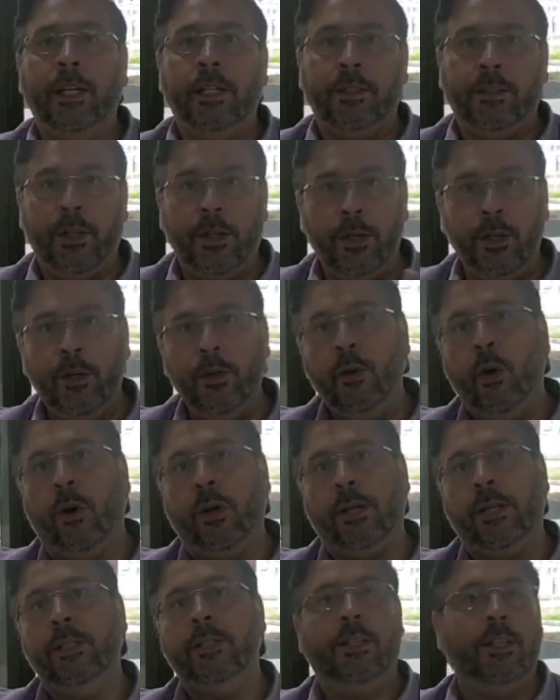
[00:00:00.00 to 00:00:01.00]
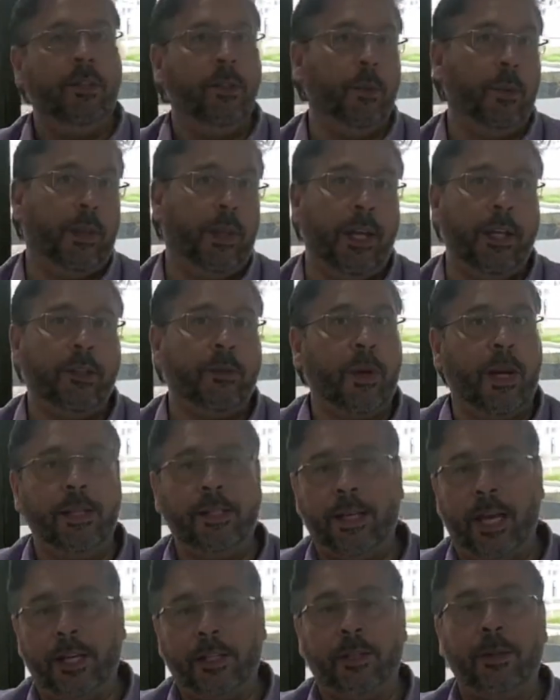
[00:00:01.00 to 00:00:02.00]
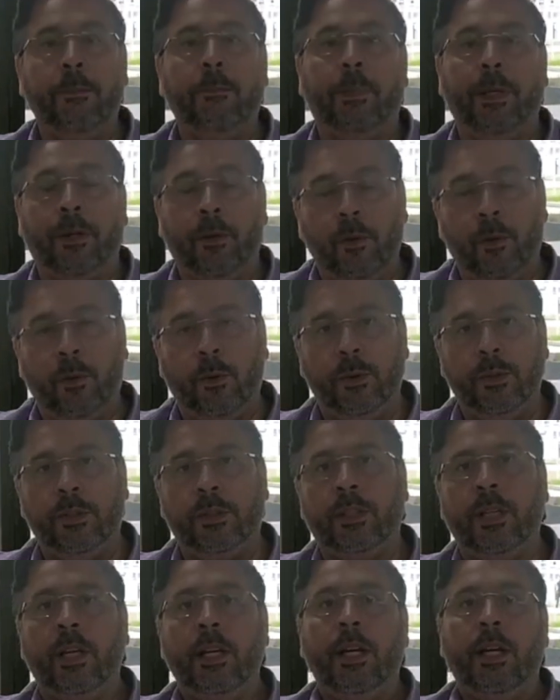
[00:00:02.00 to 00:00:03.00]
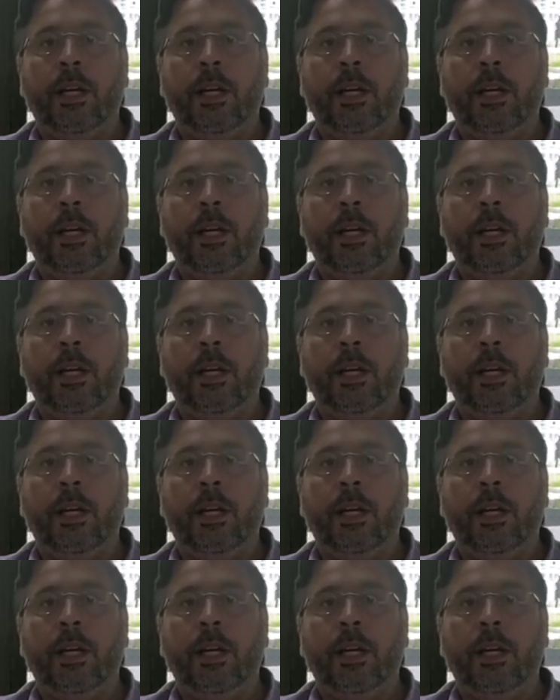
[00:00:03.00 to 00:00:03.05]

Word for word: to not continue with their transaction because